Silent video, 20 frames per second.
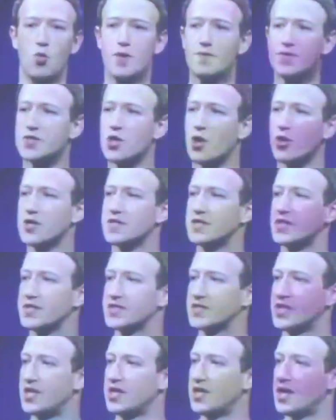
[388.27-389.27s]
we've started to
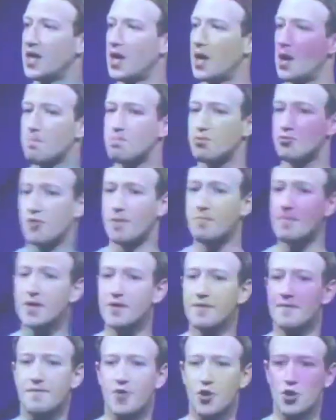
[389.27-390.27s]
see
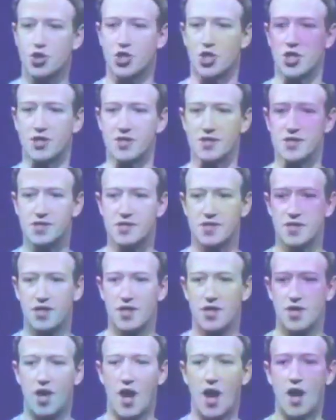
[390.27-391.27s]
primitive versions